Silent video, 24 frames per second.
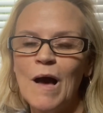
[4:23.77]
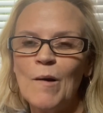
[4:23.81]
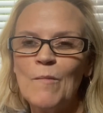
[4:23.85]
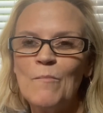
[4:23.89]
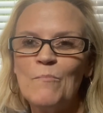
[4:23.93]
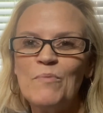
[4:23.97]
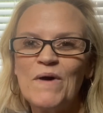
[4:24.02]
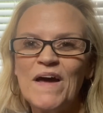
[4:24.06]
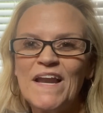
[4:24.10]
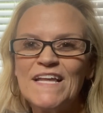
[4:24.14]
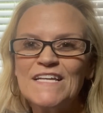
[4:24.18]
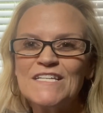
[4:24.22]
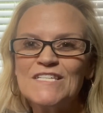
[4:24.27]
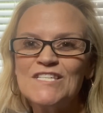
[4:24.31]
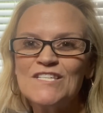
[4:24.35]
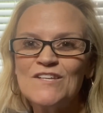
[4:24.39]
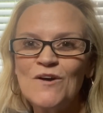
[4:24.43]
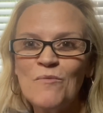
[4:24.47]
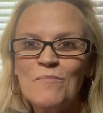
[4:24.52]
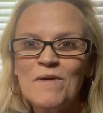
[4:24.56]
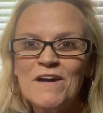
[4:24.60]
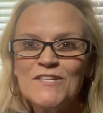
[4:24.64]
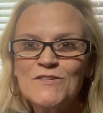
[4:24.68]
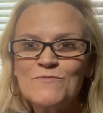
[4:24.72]
But it's
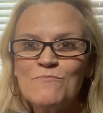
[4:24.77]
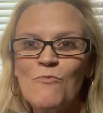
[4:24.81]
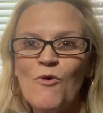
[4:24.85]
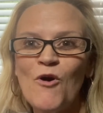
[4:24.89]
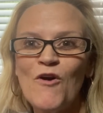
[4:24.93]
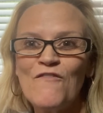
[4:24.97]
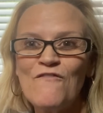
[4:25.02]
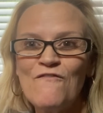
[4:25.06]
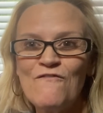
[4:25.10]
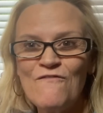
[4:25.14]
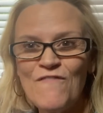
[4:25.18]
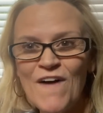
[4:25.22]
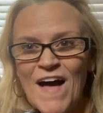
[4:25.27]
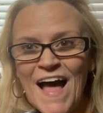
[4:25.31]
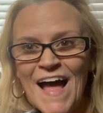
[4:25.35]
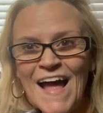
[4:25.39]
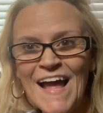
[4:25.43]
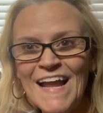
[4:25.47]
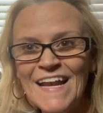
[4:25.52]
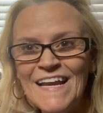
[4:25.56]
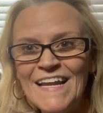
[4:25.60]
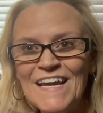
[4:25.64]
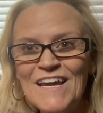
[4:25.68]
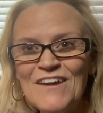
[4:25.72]
so much more
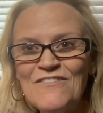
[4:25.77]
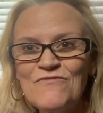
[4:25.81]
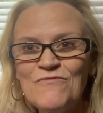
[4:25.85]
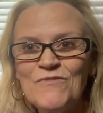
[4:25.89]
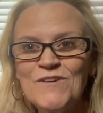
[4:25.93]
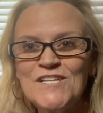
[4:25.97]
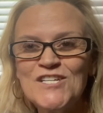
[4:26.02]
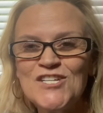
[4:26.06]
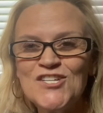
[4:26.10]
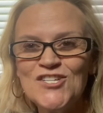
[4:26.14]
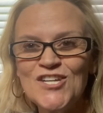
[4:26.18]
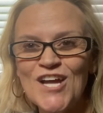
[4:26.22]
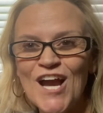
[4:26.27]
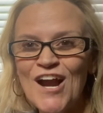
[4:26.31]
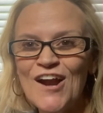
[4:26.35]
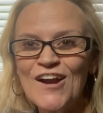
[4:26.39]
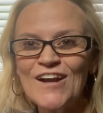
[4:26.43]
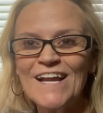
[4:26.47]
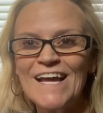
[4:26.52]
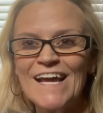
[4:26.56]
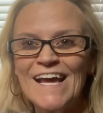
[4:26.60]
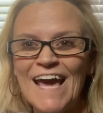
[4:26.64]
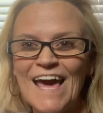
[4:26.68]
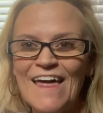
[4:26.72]
fun if we share
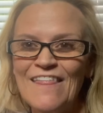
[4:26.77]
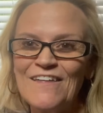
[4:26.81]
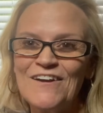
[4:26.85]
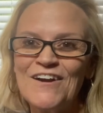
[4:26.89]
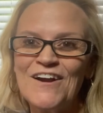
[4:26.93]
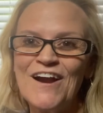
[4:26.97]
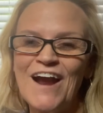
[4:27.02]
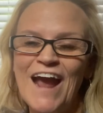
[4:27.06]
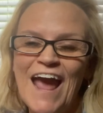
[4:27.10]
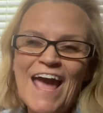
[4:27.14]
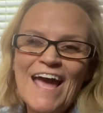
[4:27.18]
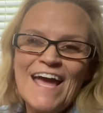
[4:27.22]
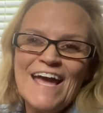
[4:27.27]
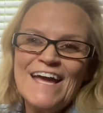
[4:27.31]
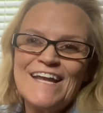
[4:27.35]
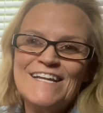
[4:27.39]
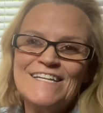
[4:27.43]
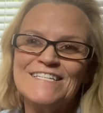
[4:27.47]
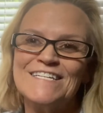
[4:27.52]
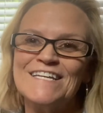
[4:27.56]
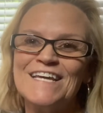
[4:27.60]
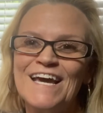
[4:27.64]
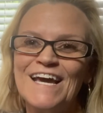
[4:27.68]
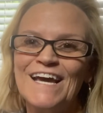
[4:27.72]
together
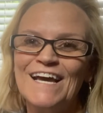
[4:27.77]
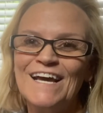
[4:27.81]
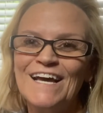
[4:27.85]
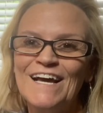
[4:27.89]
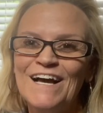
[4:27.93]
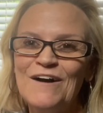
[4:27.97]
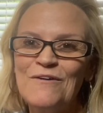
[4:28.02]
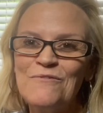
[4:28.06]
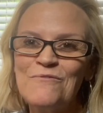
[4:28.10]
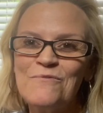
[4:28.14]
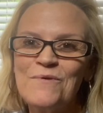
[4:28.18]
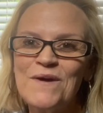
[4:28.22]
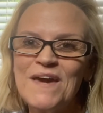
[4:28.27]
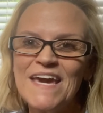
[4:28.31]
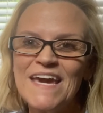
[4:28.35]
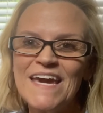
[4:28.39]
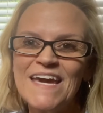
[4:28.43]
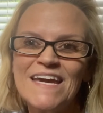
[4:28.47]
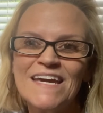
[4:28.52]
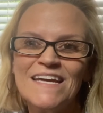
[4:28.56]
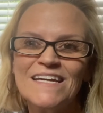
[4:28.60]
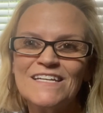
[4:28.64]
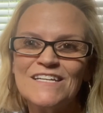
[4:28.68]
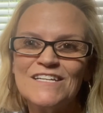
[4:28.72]
and
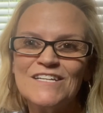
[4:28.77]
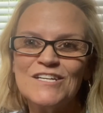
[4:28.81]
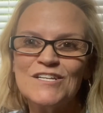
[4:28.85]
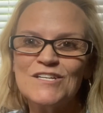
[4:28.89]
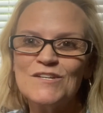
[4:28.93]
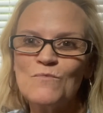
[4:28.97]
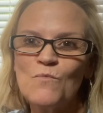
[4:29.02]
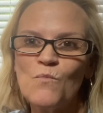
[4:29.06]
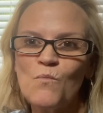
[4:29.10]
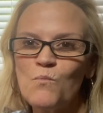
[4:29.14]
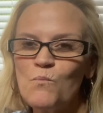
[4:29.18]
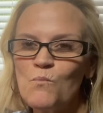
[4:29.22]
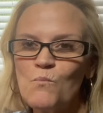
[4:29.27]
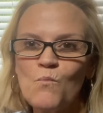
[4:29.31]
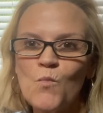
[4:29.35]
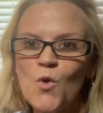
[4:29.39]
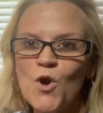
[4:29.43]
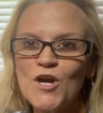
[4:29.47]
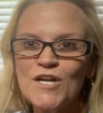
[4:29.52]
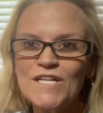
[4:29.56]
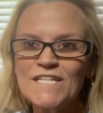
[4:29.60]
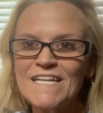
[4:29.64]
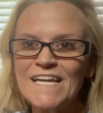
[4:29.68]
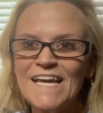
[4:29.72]
we
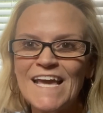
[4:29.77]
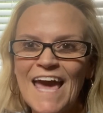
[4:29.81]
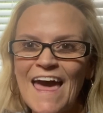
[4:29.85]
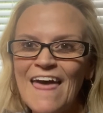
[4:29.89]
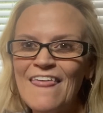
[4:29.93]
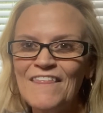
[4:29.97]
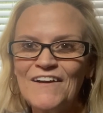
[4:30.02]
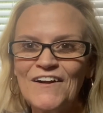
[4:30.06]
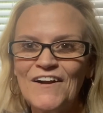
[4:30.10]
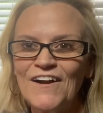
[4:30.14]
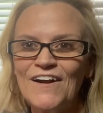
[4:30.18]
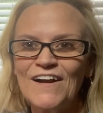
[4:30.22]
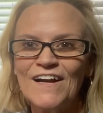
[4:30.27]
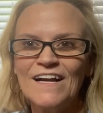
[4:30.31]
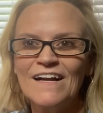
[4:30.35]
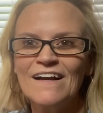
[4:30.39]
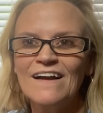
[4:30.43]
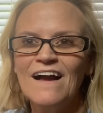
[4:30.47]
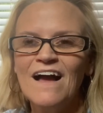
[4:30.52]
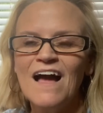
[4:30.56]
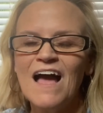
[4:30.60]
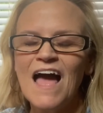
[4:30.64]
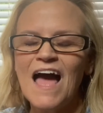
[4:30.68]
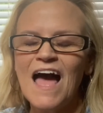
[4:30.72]
work together.
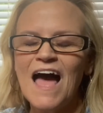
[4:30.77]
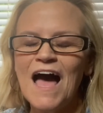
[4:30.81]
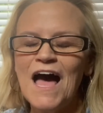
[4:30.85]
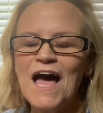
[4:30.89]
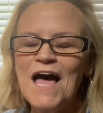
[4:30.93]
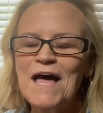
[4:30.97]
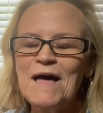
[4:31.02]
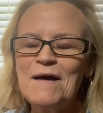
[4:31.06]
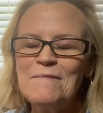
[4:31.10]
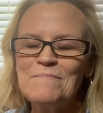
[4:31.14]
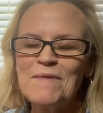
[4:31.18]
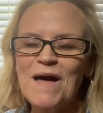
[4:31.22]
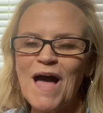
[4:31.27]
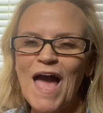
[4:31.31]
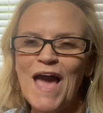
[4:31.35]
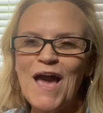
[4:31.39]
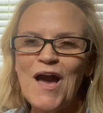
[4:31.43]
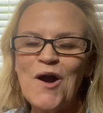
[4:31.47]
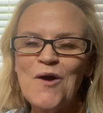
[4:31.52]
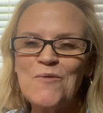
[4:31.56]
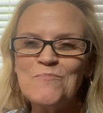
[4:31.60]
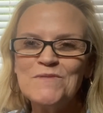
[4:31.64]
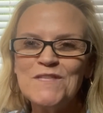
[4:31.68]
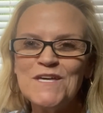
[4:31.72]
Um, I
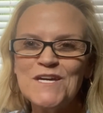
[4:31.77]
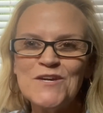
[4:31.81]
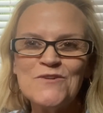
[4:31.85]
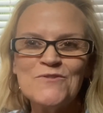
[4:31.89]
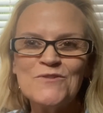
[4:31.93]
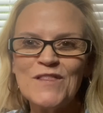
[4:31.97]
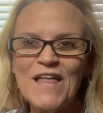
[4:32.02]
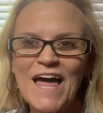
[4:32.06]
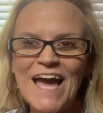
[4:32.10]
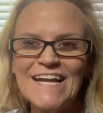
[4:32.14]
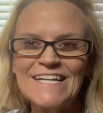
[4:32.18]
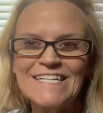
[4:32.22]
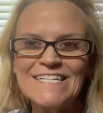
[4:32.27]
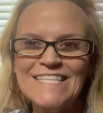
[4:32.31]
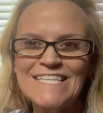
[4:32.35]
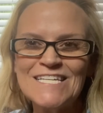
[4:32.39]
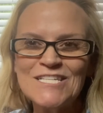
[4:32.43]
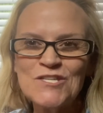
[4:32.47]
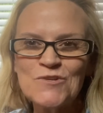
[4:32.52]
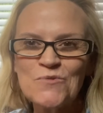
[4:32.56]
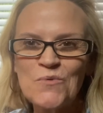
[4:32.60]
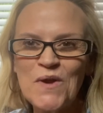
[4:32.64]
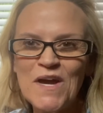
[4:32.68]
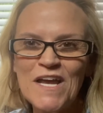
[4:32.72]
hope that you liked
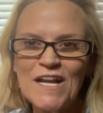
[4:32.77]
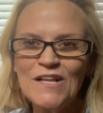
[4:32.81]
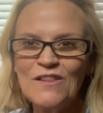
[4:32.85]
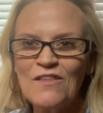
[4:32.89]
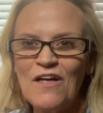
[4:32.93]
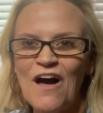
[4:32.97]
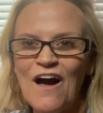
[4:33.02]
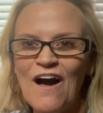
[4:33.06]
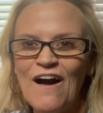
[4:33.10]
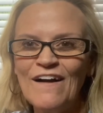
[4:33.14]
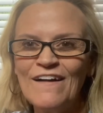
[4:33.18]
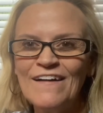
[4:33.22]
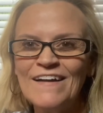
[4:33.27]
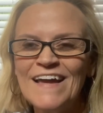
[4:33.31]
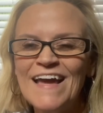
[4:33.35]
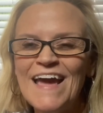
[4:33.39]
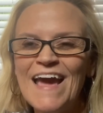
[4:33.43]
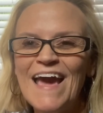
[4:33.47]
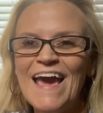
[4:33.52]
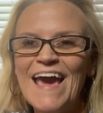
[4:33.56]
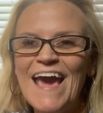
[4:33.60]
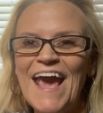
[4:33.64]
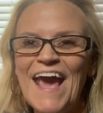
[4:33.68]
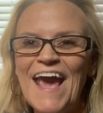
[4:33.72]
this read along
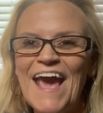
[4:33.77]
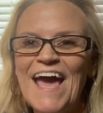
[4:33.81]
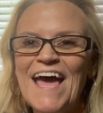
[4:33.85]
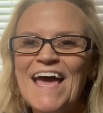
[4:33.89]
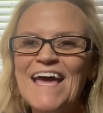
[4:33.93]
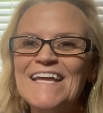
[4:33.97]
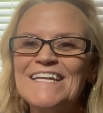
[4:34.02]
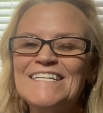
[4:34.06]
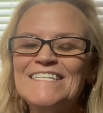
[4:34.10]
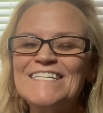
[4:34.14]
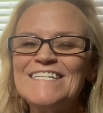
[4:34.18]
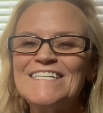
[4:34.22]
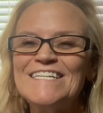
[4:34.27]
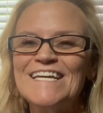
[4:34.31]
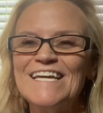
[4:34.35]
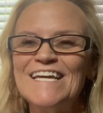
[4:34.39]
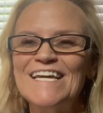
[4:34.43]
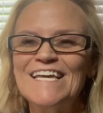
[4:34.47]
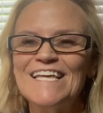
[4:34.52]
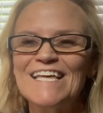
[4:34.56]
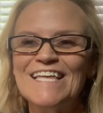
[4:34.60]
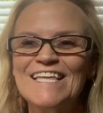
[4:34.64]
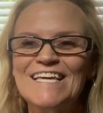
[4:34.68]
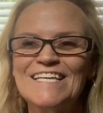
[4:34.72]
and
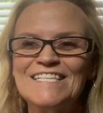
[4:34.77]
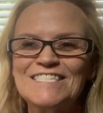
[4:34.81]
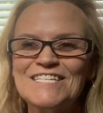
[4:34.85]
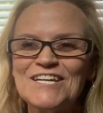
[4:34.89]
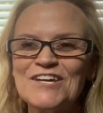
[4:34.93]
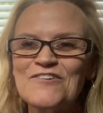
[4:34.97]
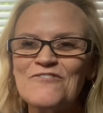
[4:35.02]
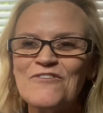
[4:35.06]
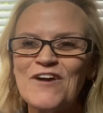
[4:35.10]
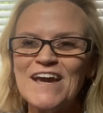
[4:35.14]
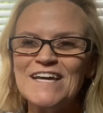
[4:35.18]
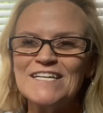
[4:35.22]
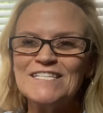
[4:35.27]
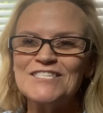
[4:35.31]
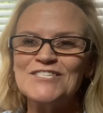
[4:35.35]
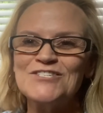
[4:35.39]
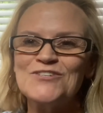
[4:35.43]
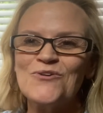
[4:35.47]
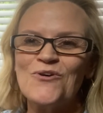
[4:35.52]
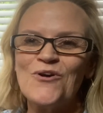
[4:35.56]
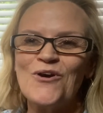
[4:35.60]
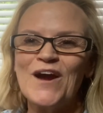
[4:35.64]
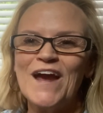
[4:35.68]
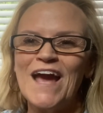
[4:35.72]
it's a great
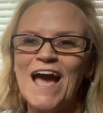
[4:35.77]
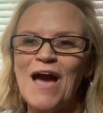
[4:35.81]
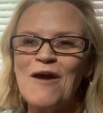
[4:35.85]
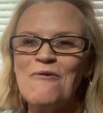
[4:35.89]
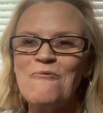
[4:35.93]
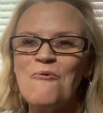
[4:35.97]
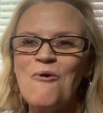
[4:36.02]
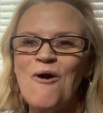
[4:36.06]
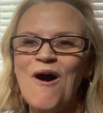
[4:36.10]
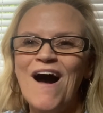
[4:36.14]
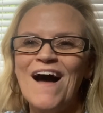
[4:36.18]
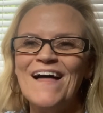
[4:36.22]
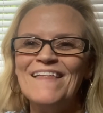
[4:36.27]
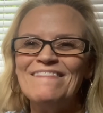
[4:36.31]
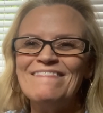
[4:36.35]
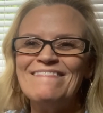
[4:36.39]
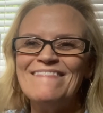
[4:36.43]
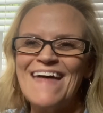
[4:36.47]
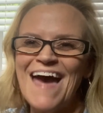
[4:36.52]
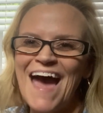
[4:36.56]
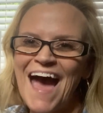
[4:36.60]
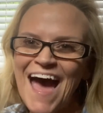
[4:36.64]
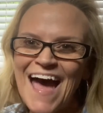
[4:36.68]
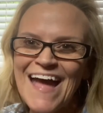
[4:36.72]
story. I want
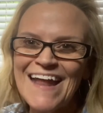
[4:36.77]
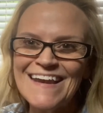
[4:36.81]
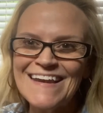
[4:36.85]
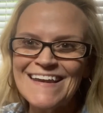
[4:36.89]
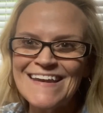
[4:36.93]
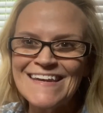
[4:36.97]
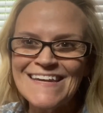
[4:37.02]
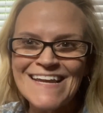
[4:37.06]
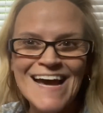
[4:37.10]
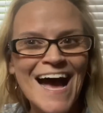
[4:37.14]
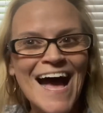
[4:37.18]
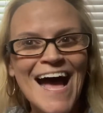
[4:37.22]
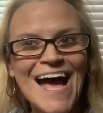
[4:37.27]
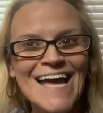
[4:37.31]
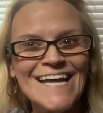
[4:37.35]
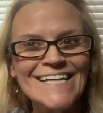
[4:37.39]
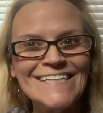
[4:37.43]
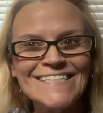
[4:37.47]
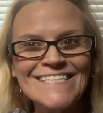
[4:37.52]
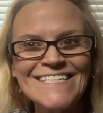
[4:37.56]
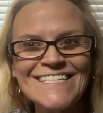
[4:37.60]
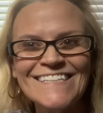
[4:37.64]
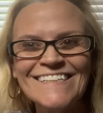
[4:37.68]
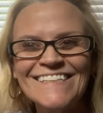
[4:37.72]
that
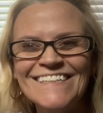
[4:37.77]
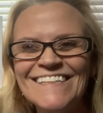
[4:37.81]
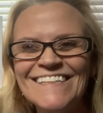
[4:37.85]
nut.